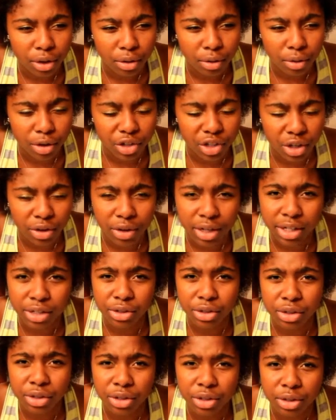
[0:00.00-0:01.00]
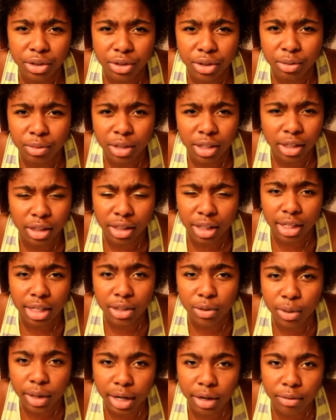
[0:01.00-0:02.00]
regenerizer or something like that.
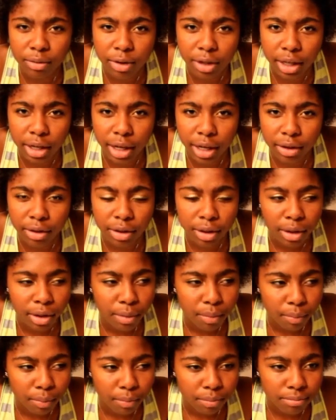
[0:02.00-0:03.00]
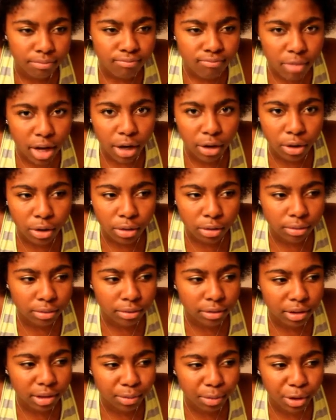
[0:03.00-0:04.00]
That's what every, like, I don't know,
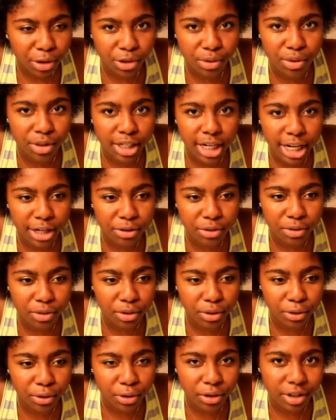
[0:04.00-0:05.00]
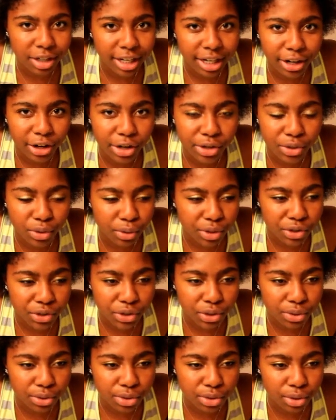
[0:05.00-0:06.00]
person with natural hair has always
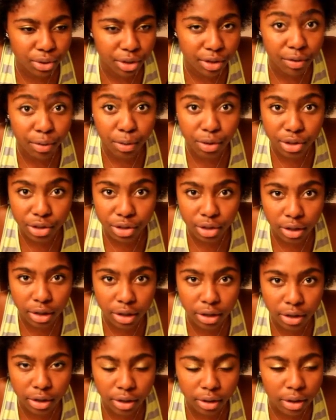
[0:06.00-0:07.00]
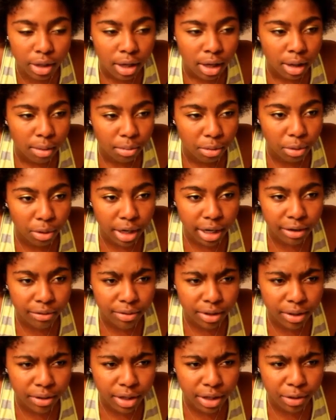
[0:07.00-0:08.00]
used, or even with the Jheri curl. But when I
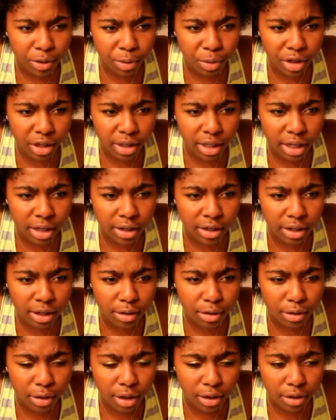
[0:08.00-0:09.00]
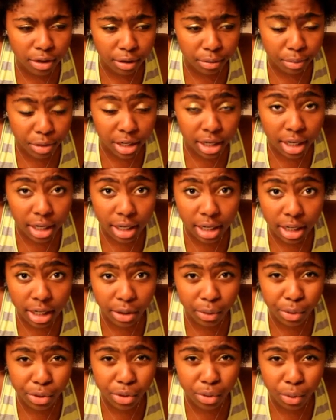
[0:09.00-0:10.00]
found I was putting that in at the beginning,
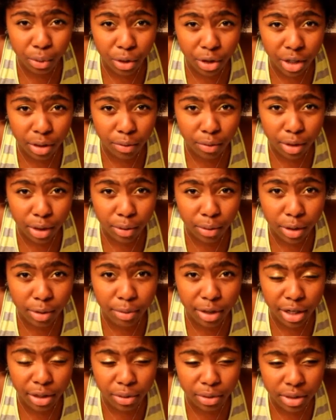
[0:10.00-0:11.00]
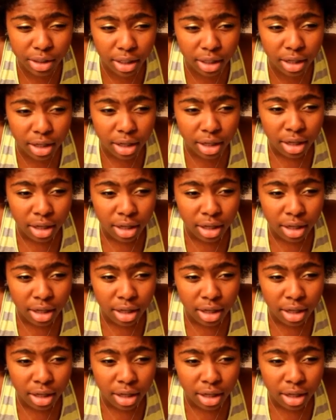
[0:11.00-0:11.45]
it wasn't working very well. My hair was like